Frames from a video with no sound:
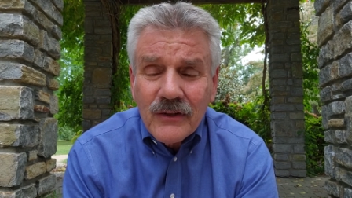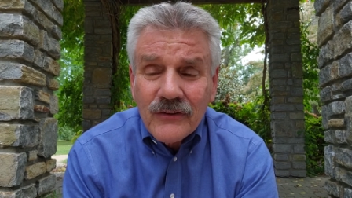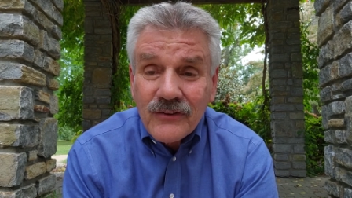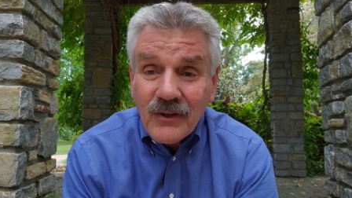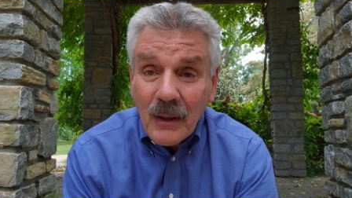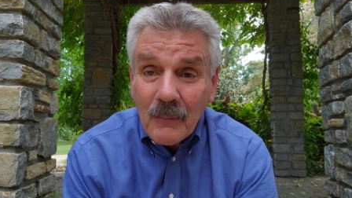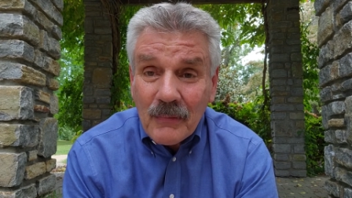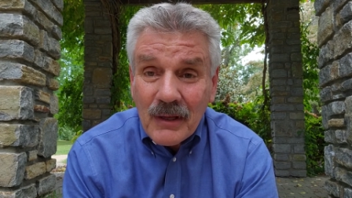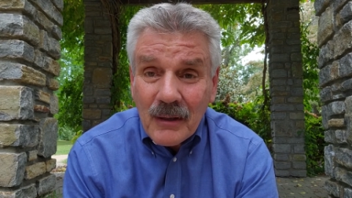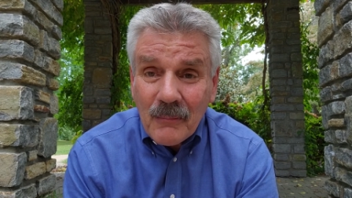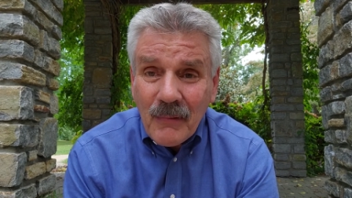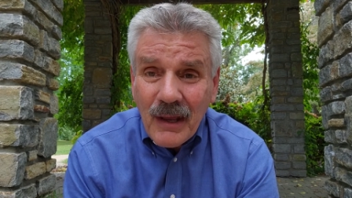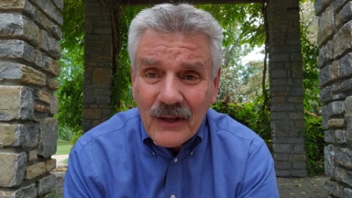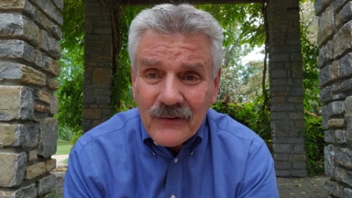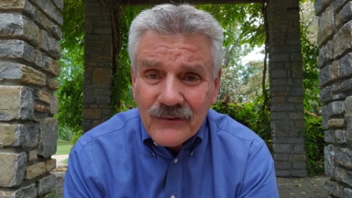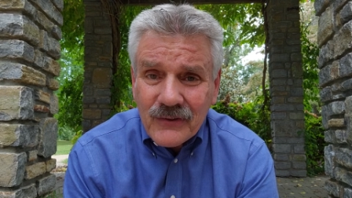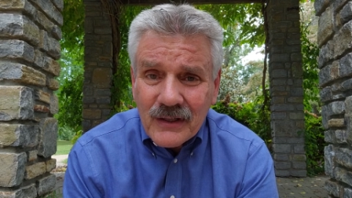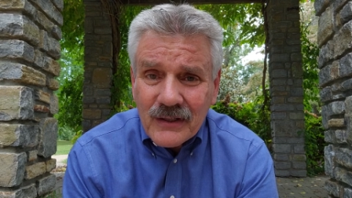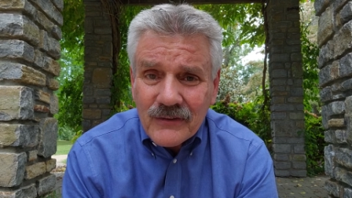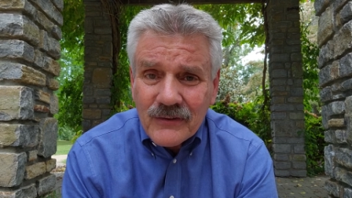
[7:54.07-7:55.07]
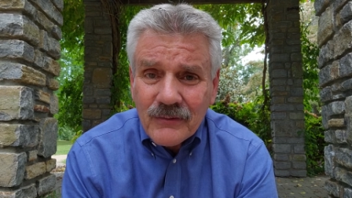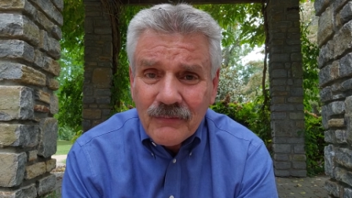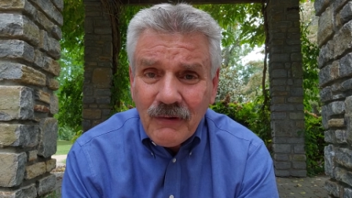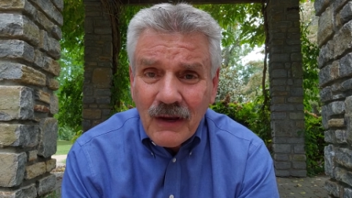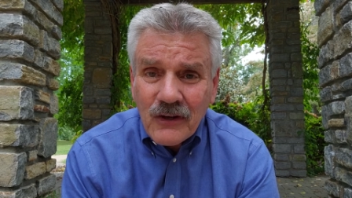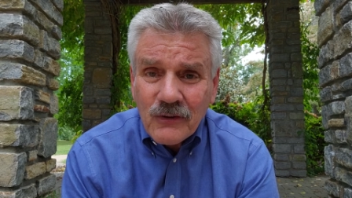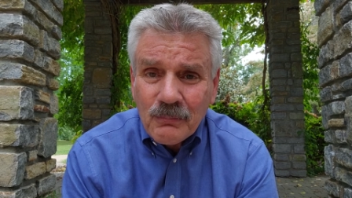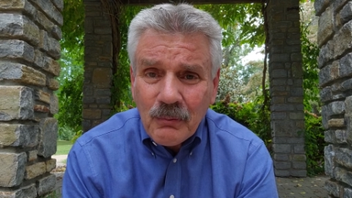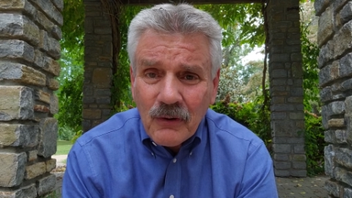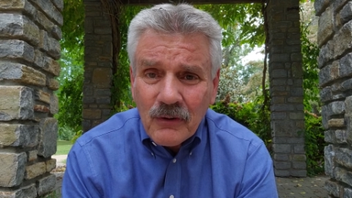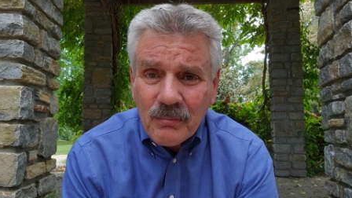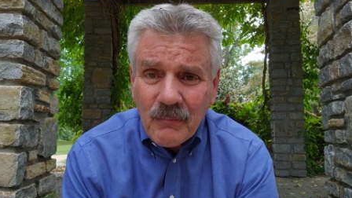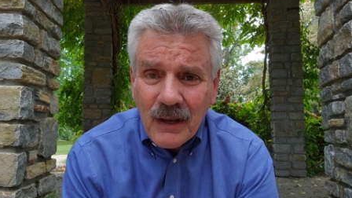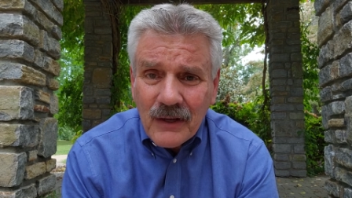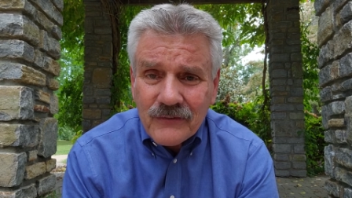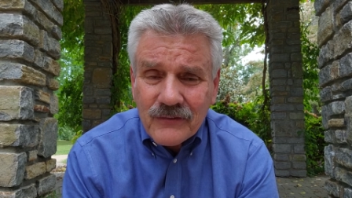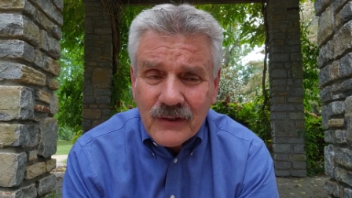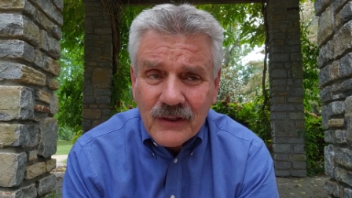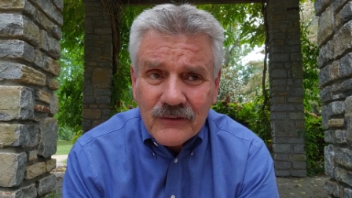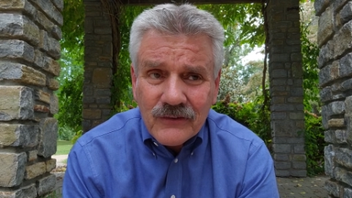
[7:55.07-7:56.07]
send me a message, Facebook
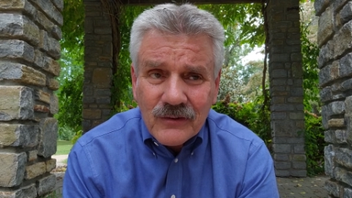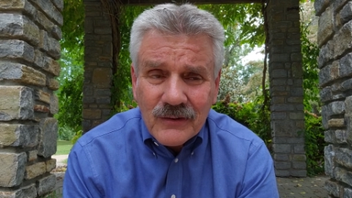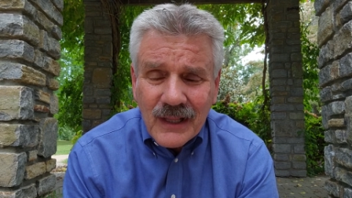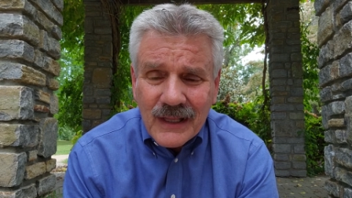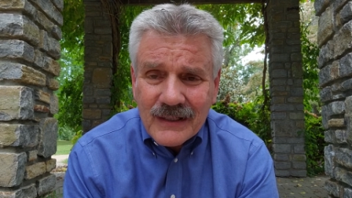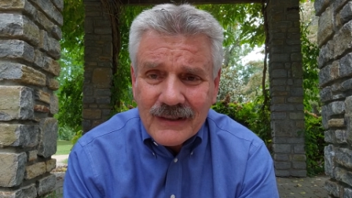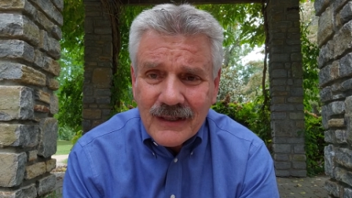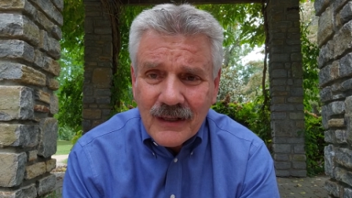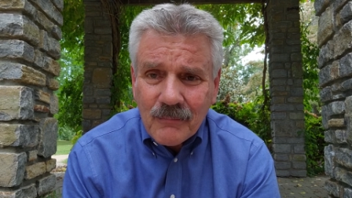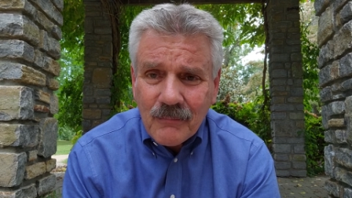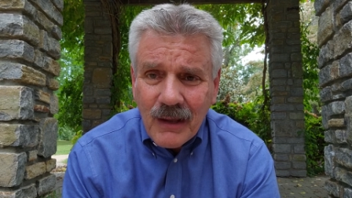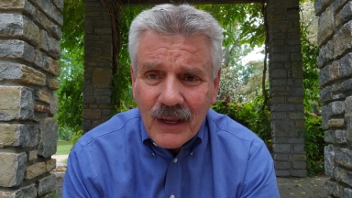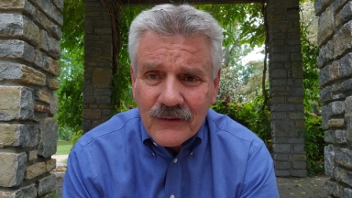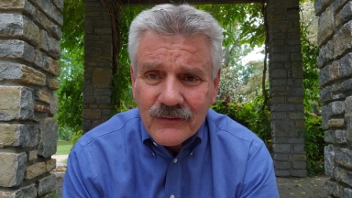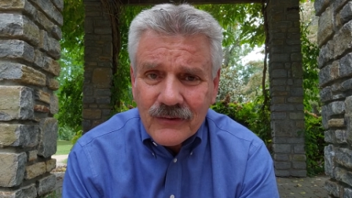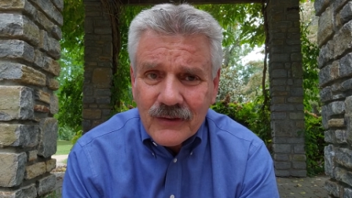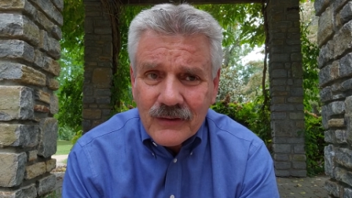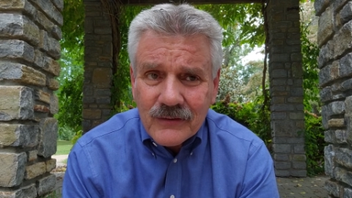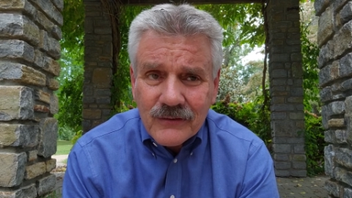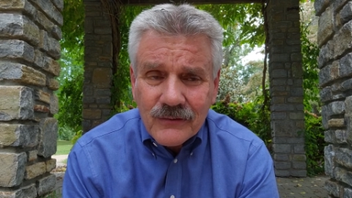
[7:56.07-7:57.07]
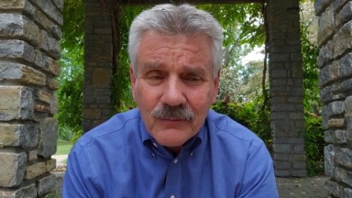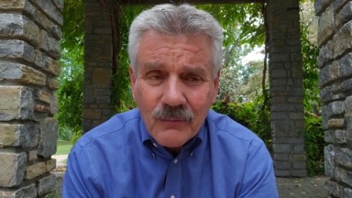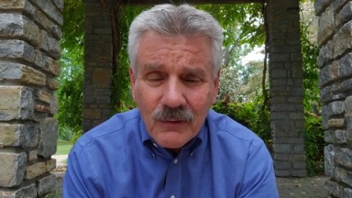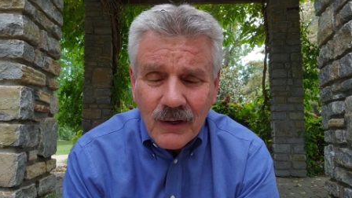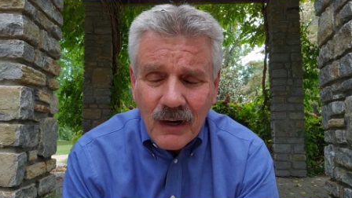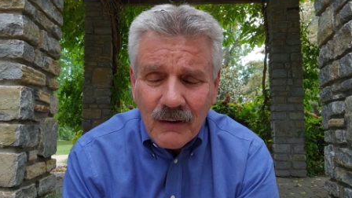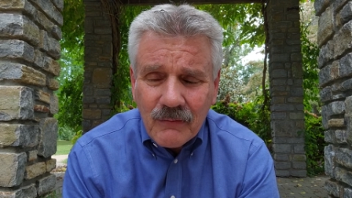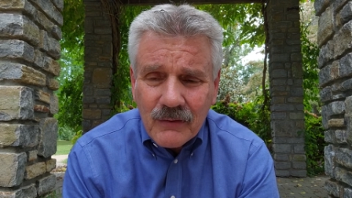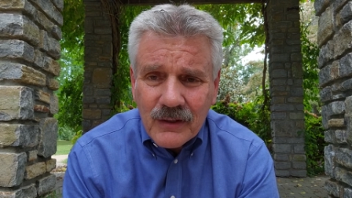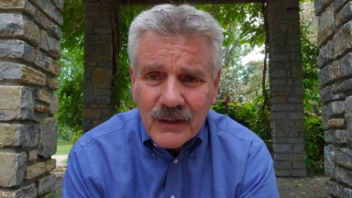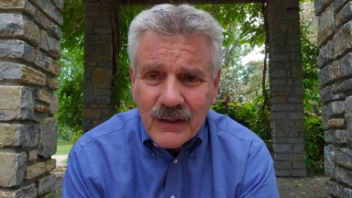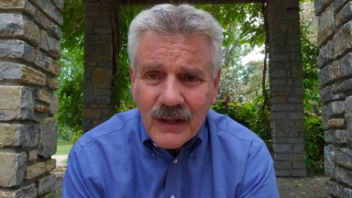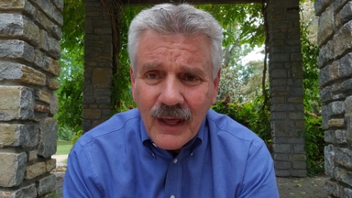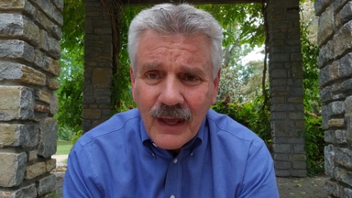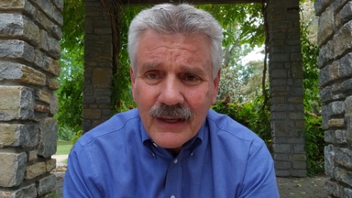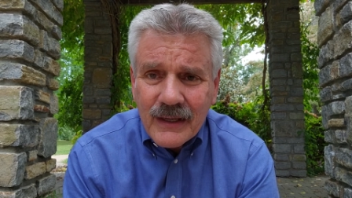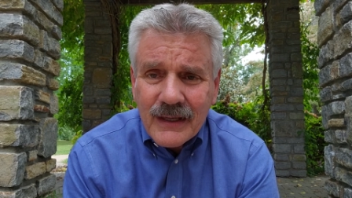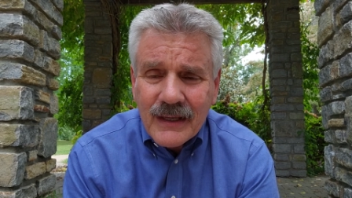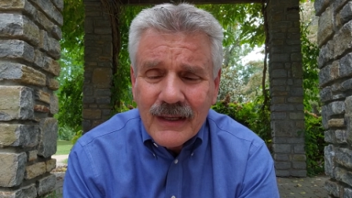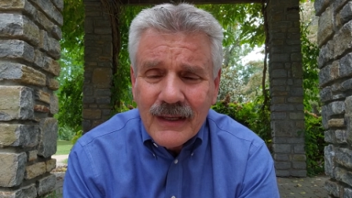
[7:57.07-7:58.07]
message, LinkedIn message, whatever you'd
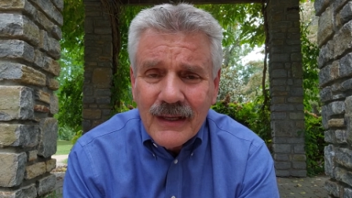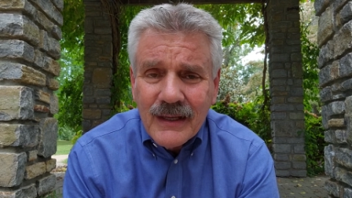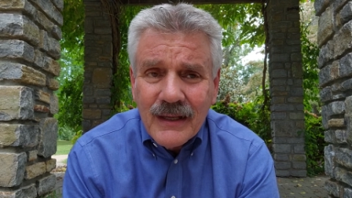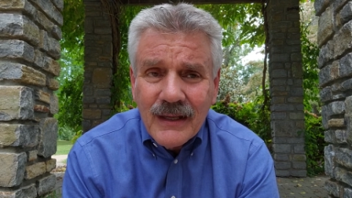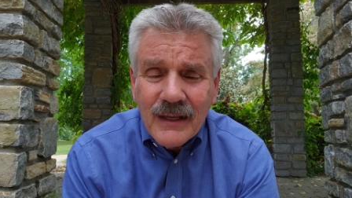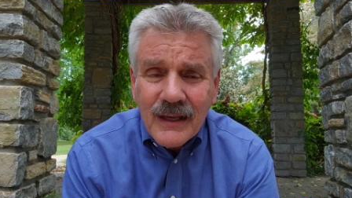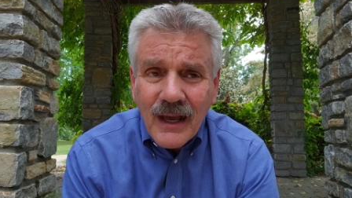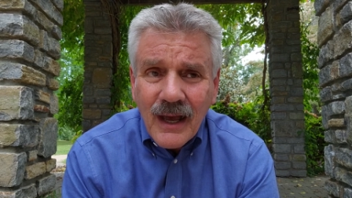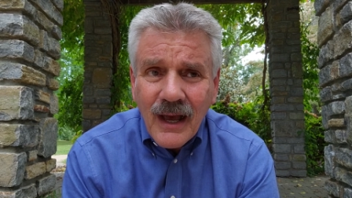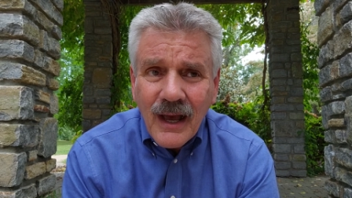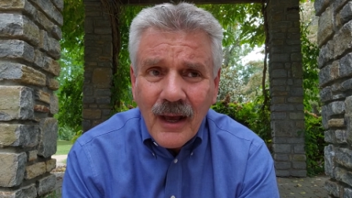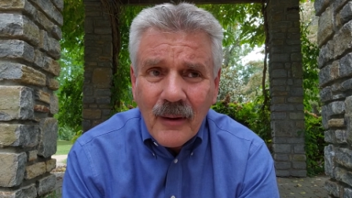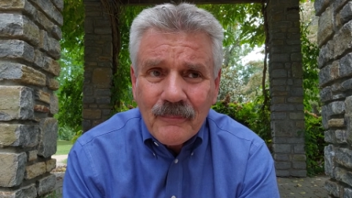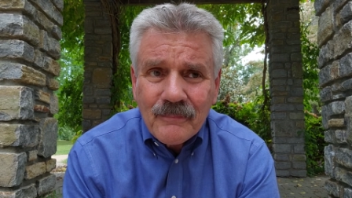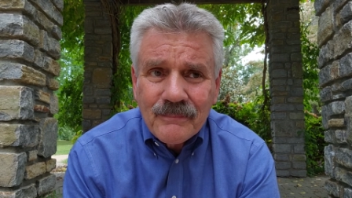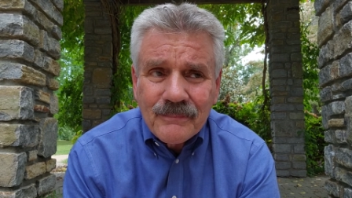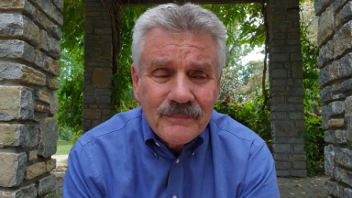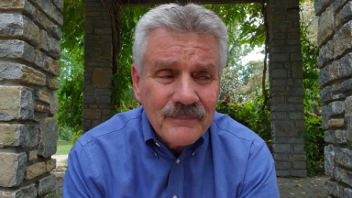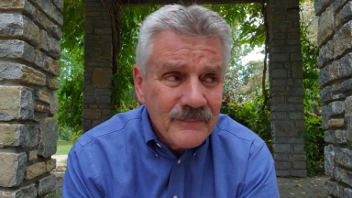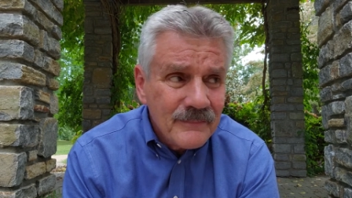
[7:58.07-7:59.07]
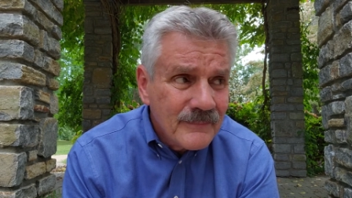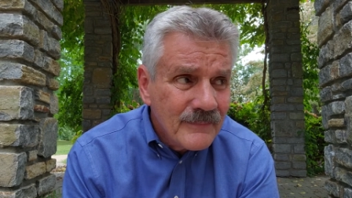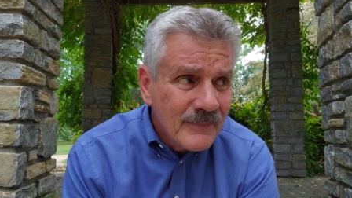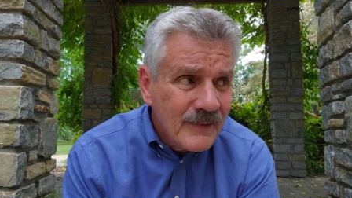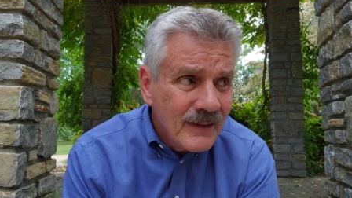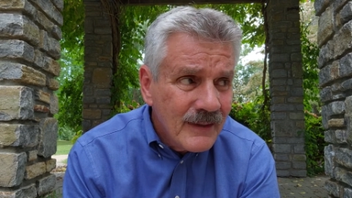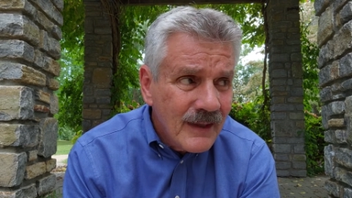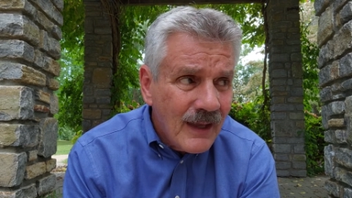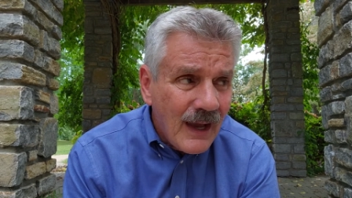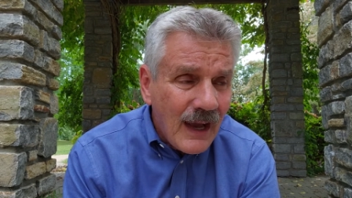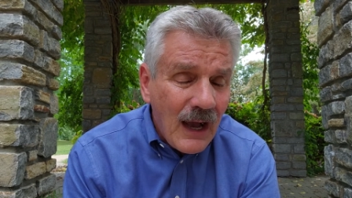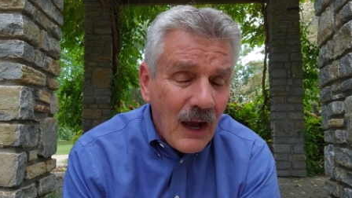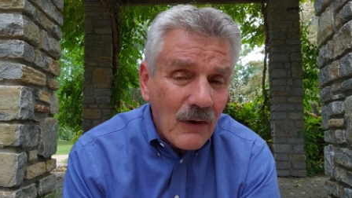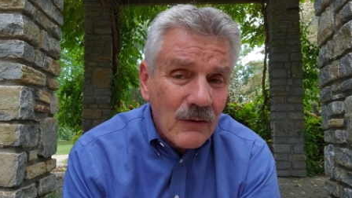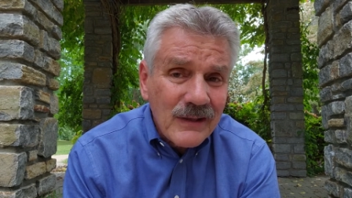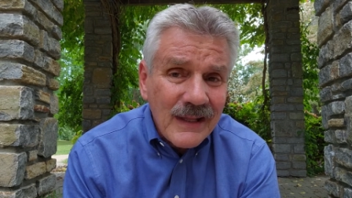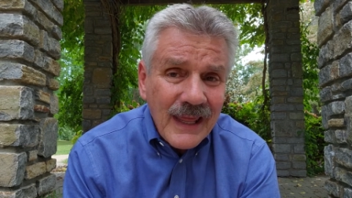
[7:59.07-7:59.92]
like. Uh, I'll